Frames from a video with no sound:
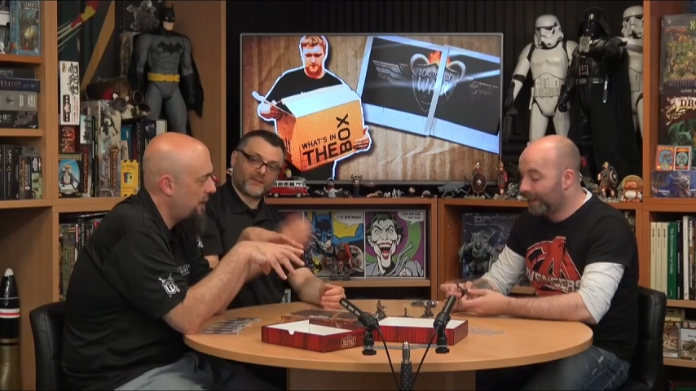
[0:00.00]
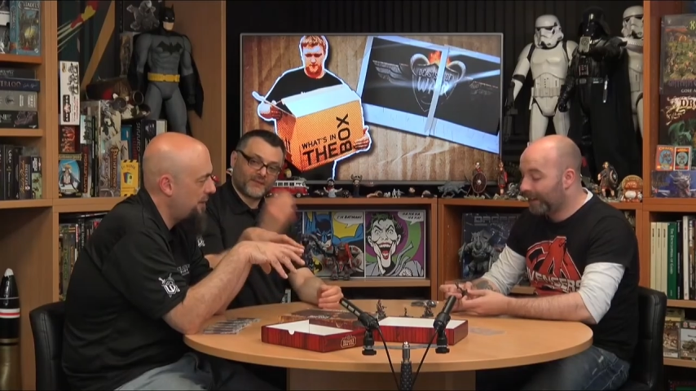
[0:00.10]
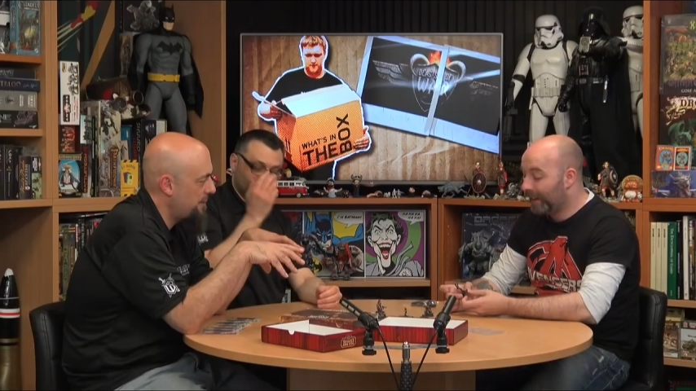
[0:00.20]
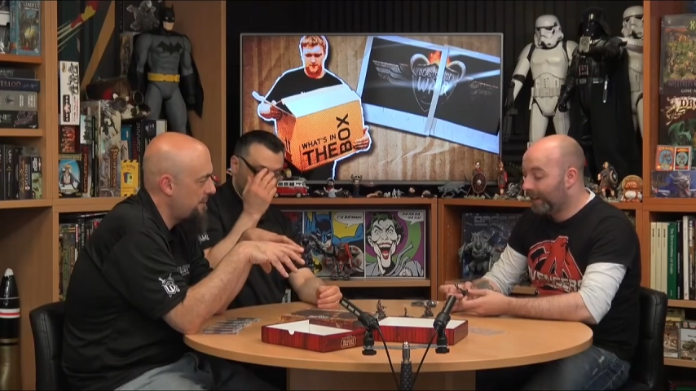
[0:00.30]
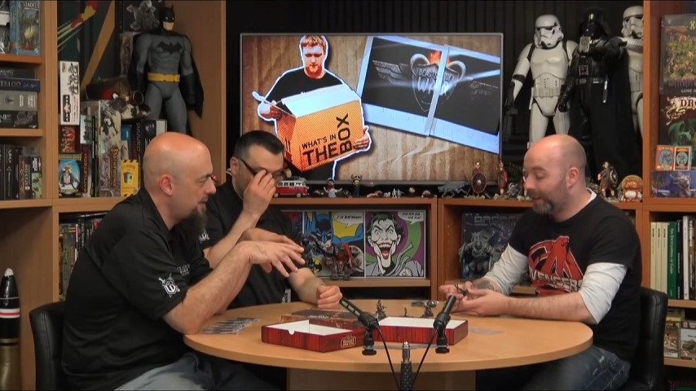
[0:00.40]

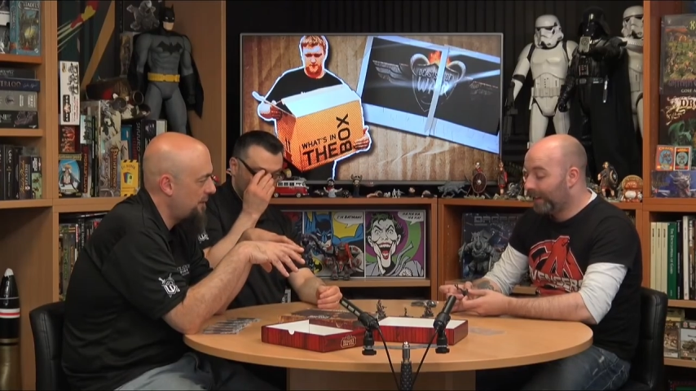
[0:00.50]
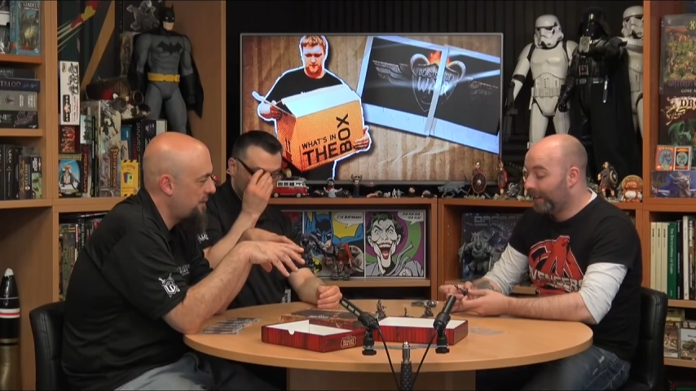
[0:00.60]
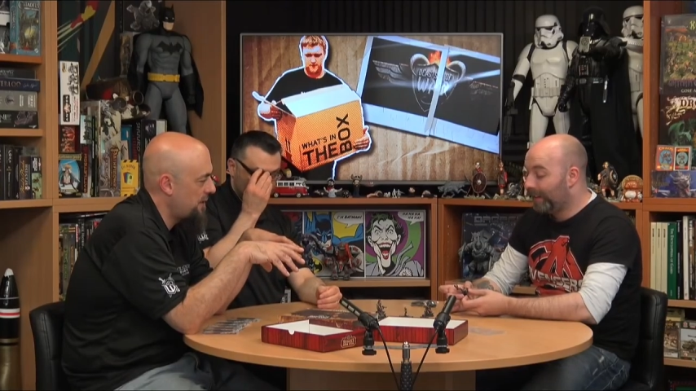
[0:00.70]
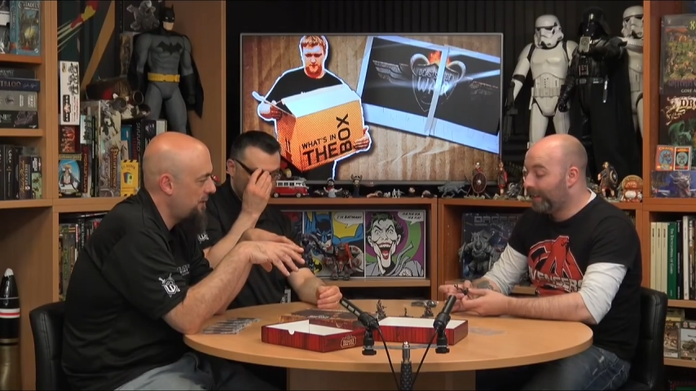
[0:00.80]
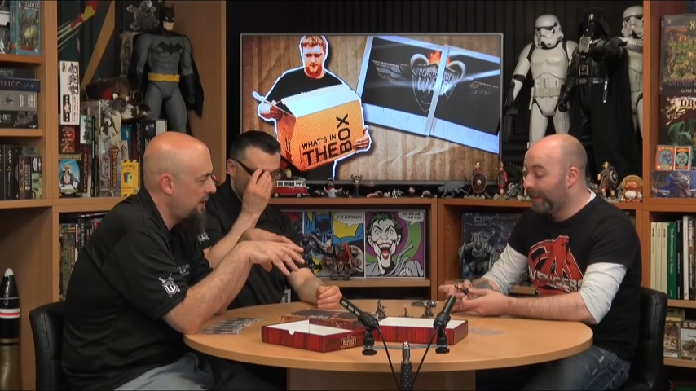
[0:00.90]
Speaker 1: around
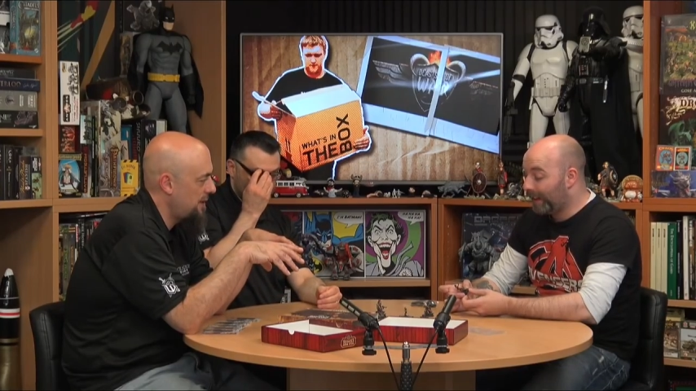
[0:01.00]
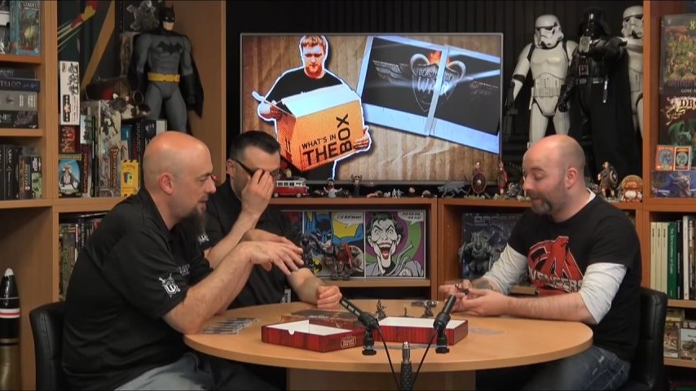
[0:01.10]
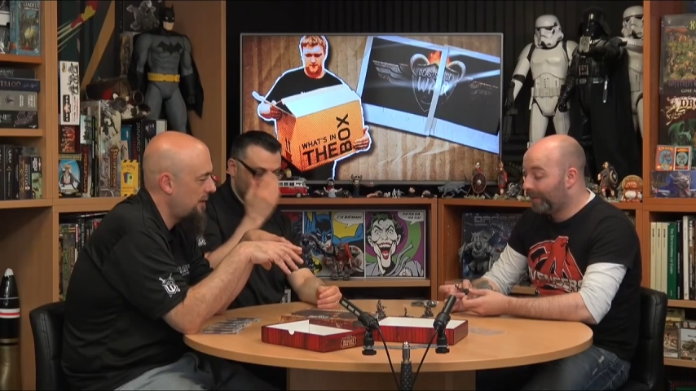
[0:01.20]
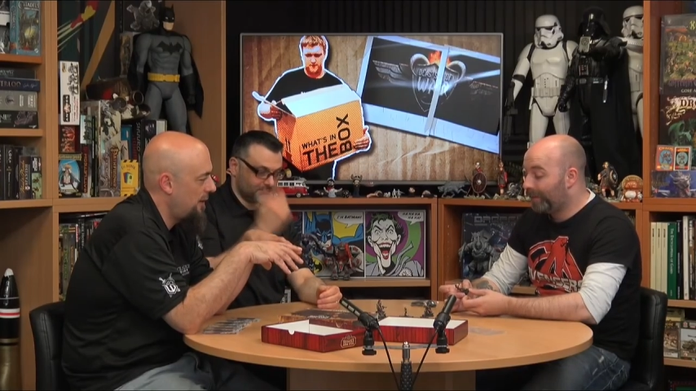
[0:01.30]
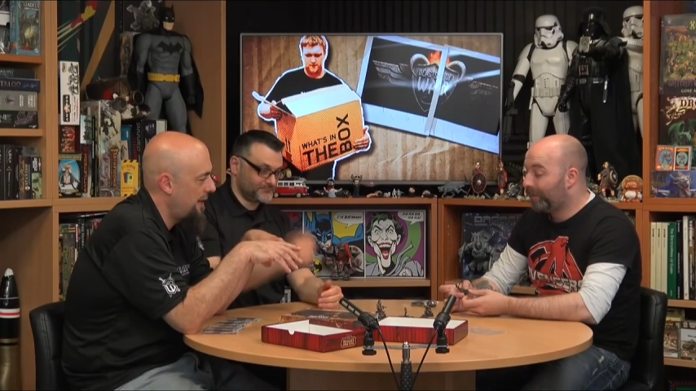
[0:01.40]
himself. So yeah. he's
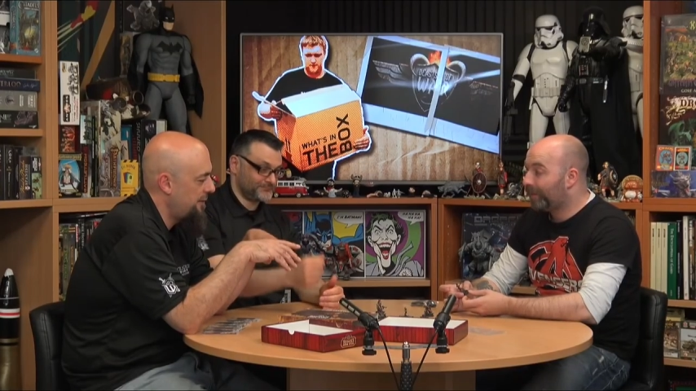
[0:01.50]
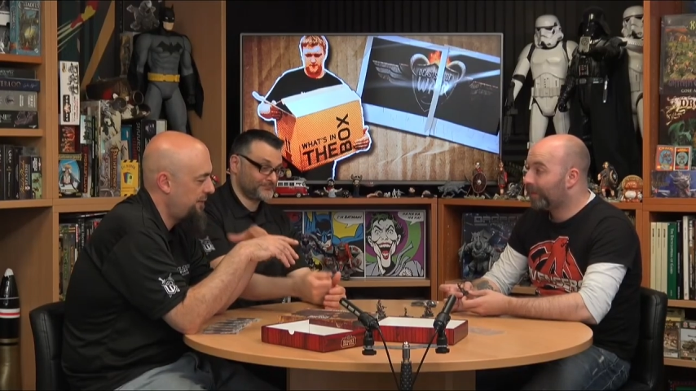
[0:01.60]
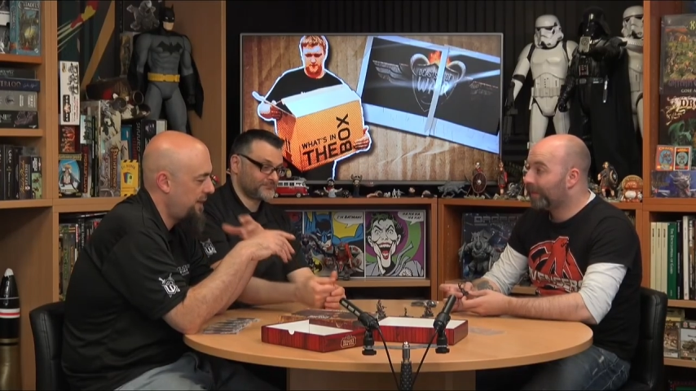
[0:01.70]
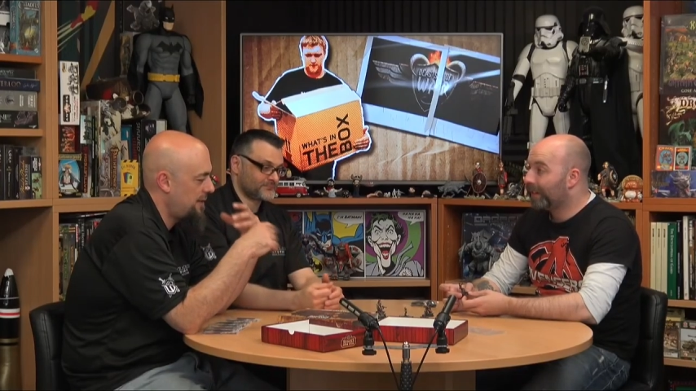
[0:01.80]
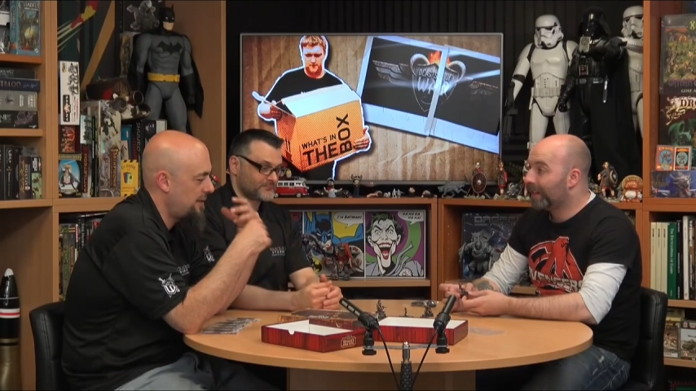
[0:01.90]
the guy that
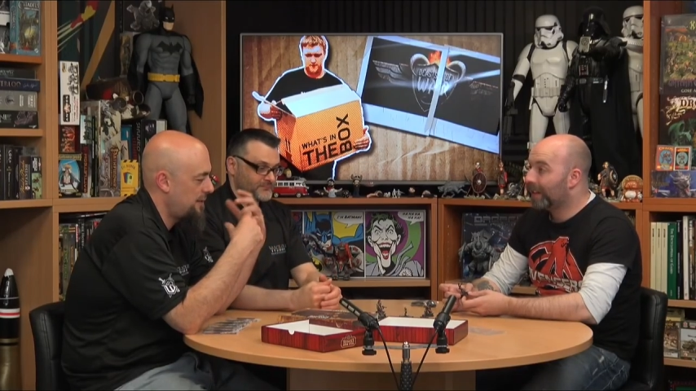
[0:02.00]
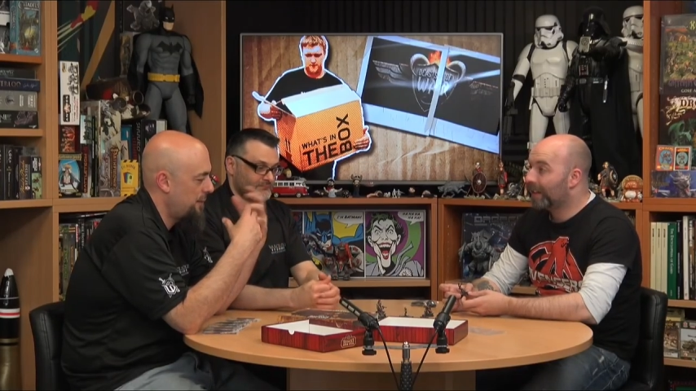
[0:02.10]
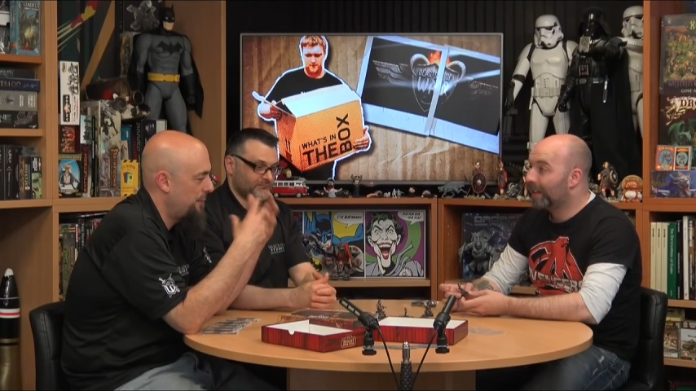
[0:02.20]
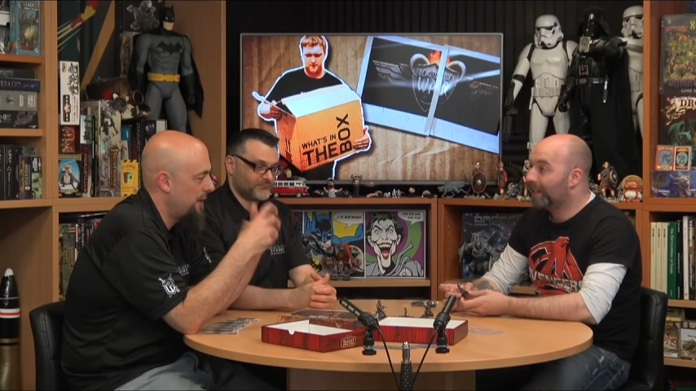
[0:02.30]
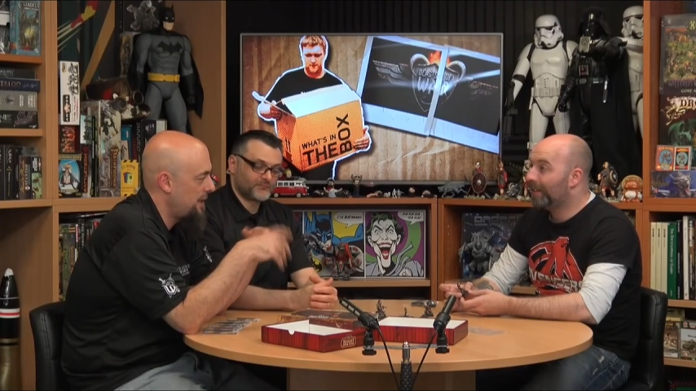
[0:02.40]
fixes the
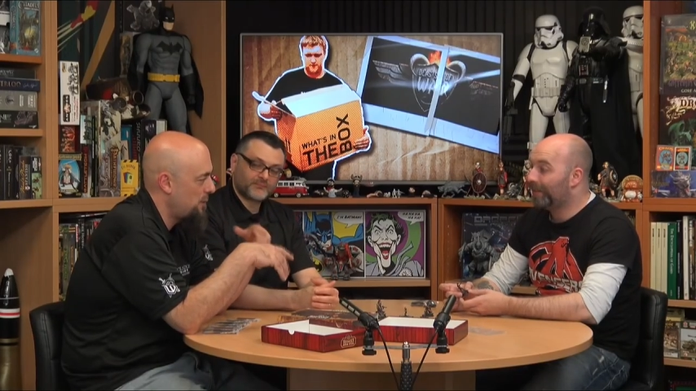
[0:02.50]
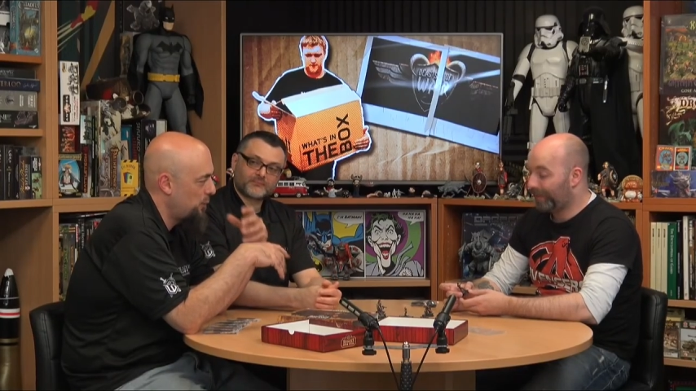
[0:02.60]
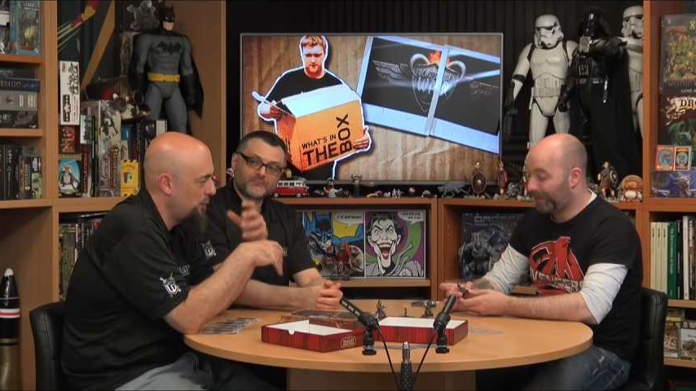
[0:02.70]
Wayward Eight's